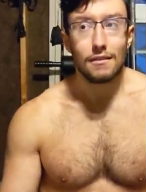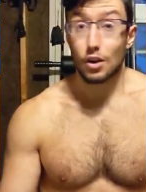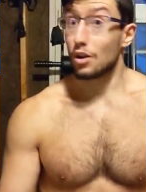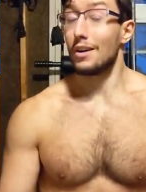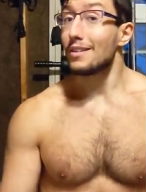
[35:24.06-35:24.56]

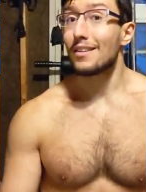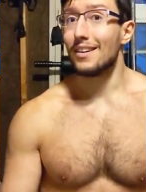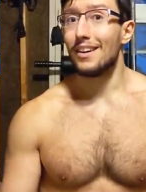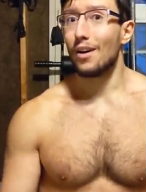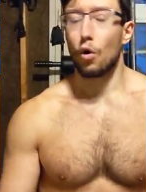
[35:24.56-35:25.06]
God
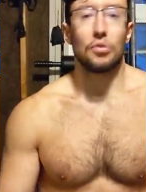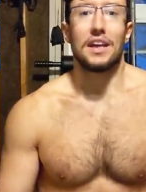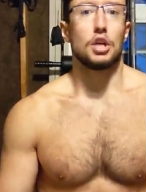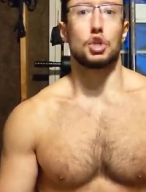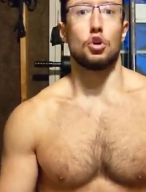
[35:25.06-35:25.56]
or
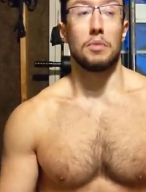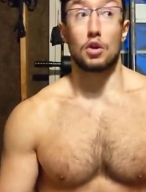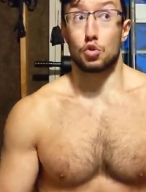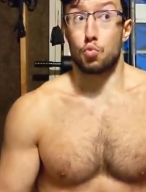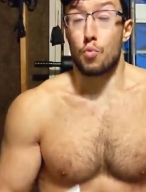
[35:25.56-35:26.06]
nature?
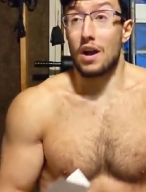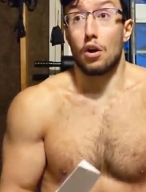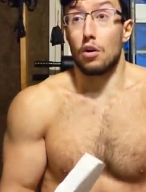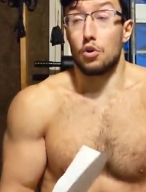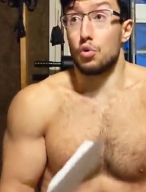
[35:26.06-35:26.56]
Because
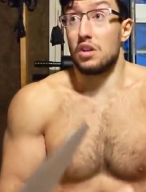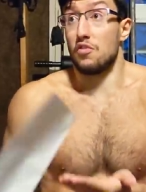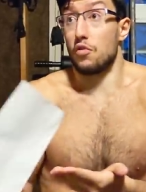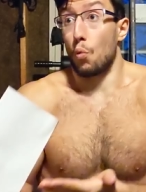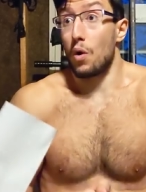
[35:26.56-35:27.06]
whether you
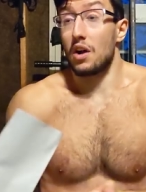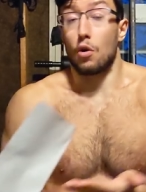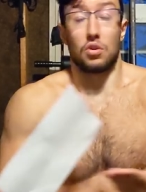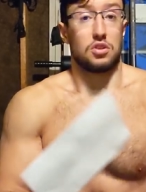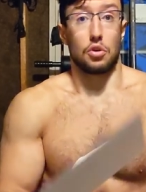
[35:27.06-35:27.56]
give
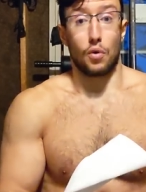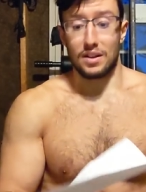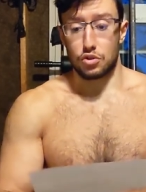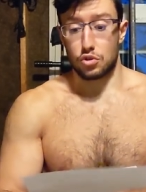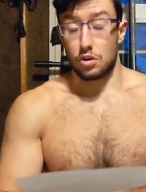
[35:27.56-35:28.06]
one or the other
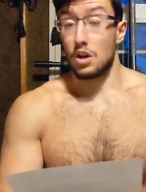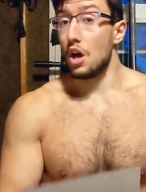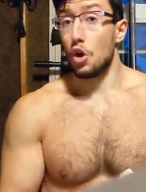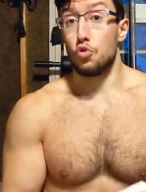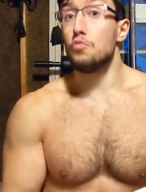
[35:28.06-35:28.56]
answer,
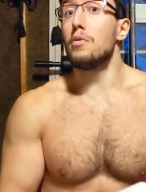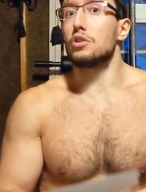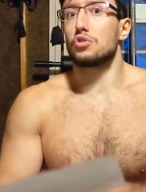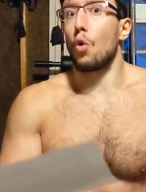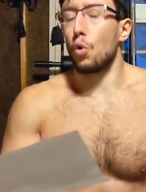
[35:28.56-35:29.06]
you
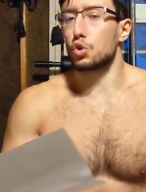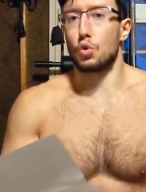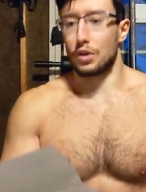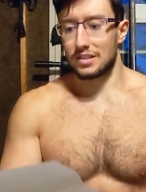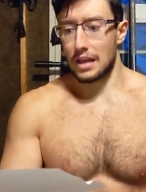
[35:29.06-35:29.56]
must
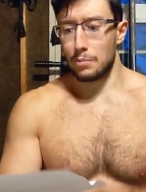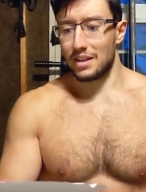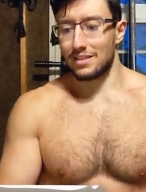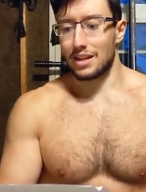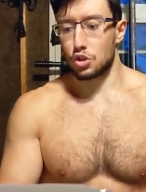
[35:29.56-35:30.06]
also accept
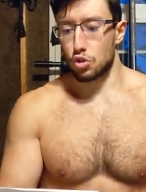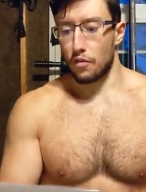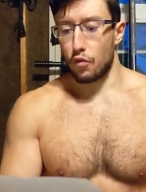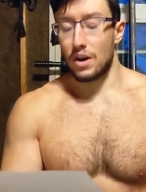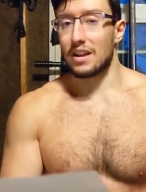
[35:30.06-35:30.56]
that that
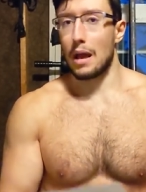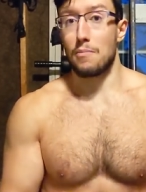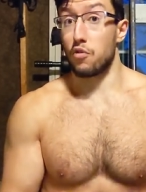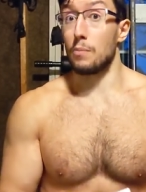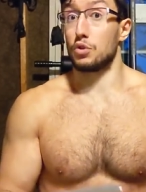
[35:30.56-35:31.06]
suffering
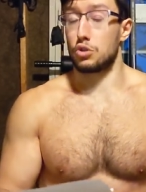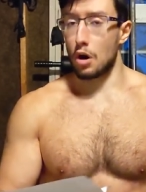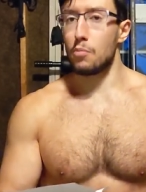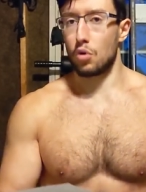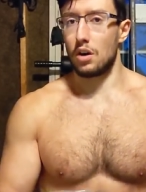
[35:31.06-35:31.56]
came from
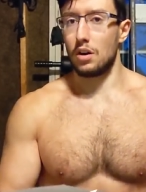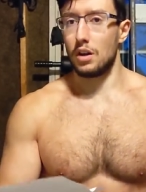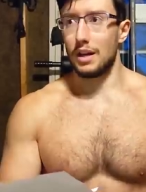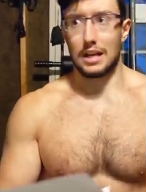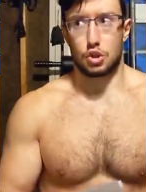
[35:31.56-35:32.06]
somewhere.
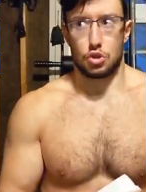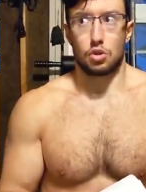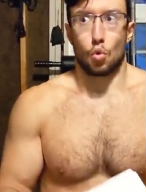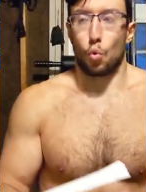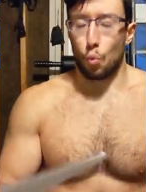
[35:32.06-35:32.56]
It's
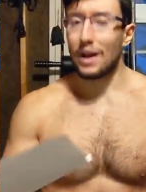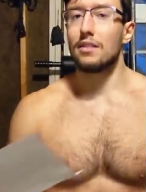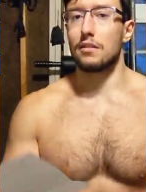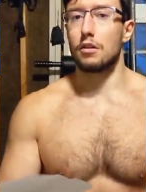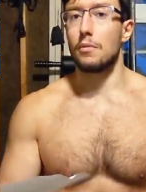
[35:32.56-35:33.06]
not
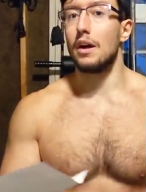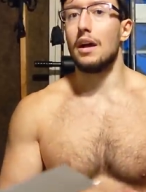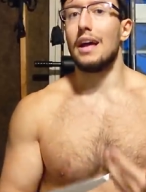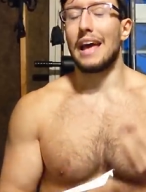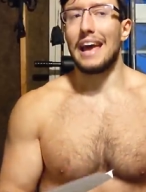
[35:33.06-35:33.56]
random.
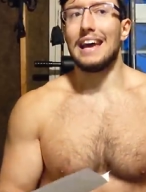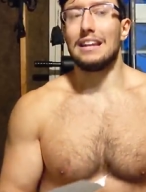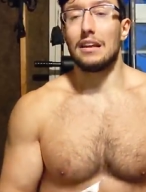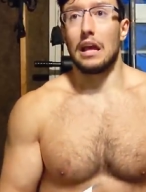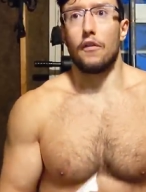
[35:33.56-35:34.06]

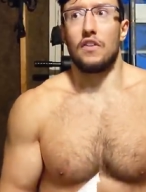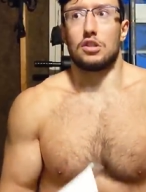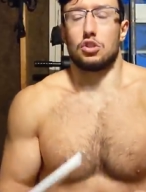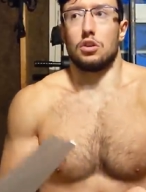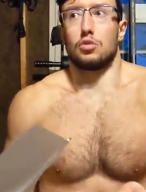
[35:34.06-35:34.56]
And if
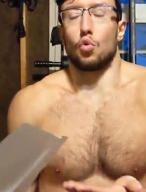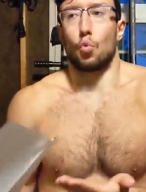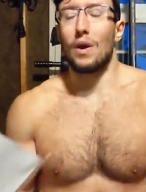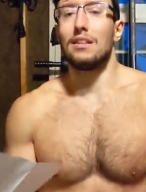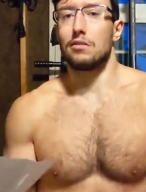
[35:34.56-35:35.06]
it's not
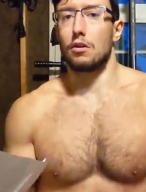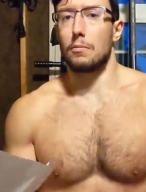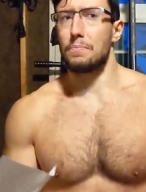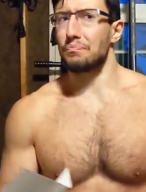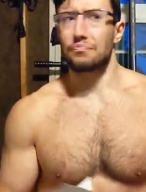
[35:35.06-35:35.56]

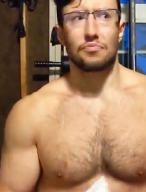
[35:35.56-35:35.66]
random,